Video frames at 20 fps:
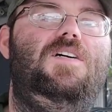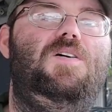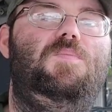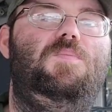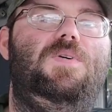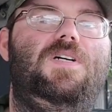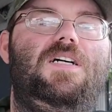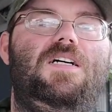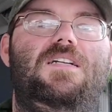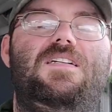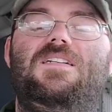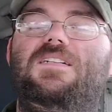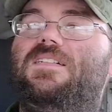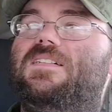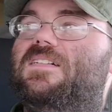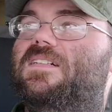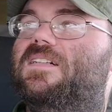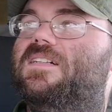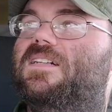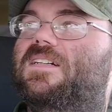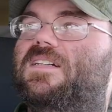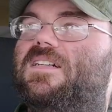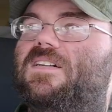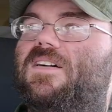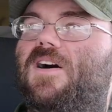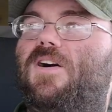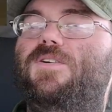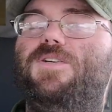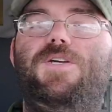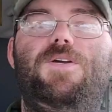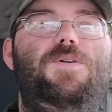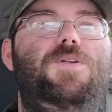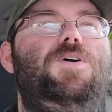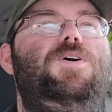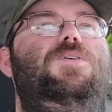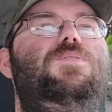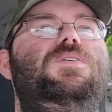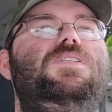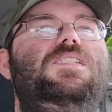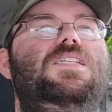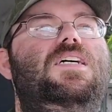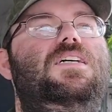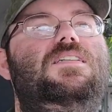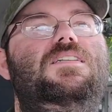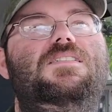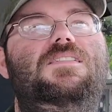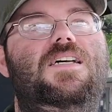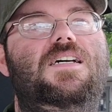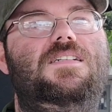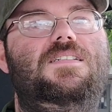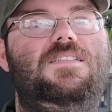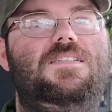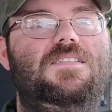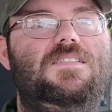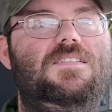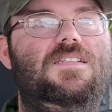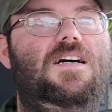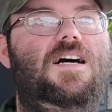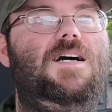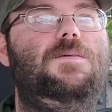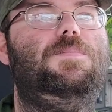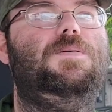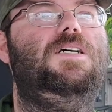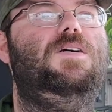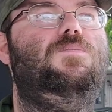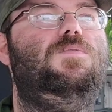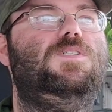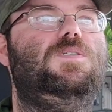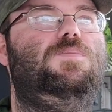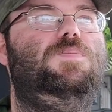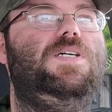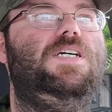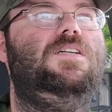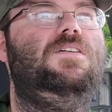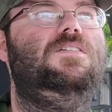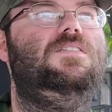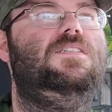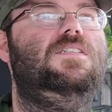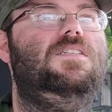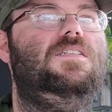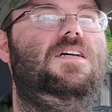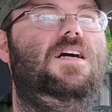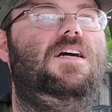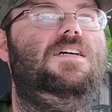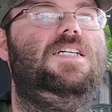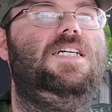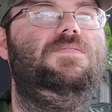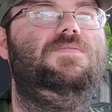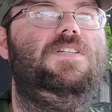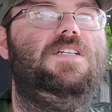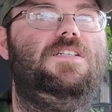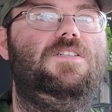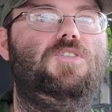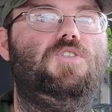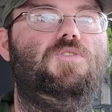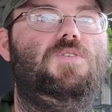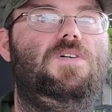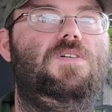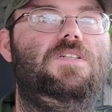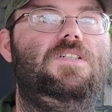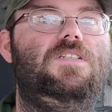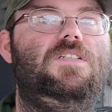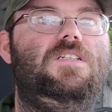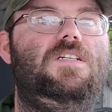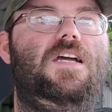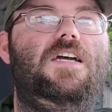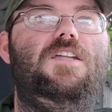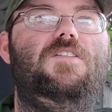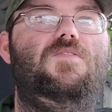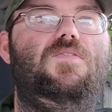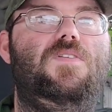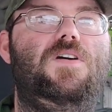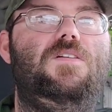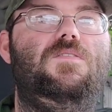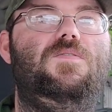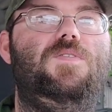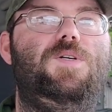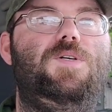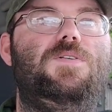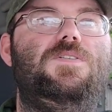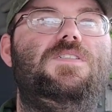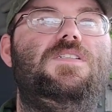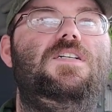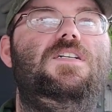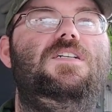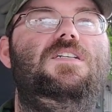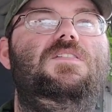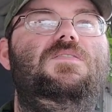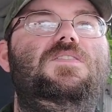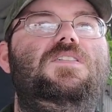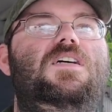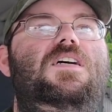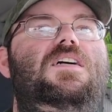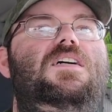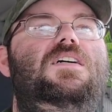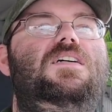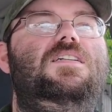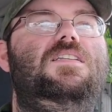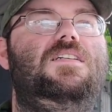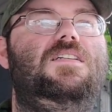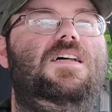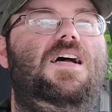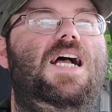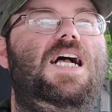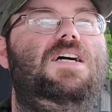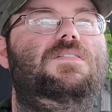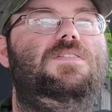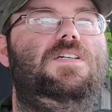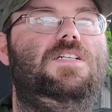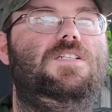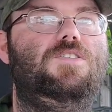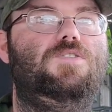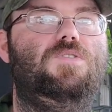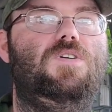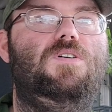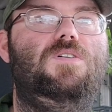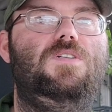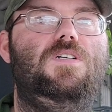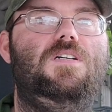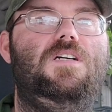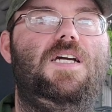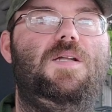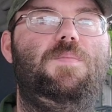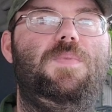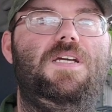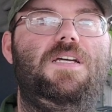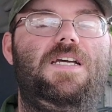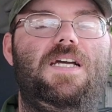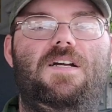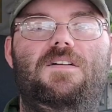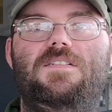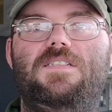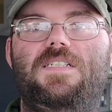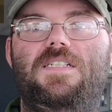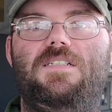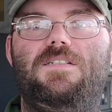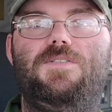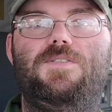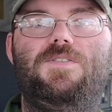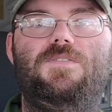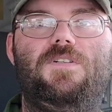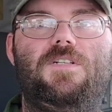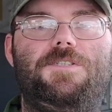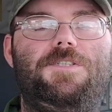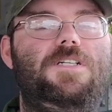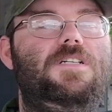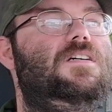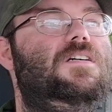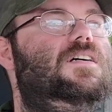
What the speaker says: But all you knew was that this had to stop. It was better to not have the controller and defend for yourselves than to have the controller and be guaranteed destruction.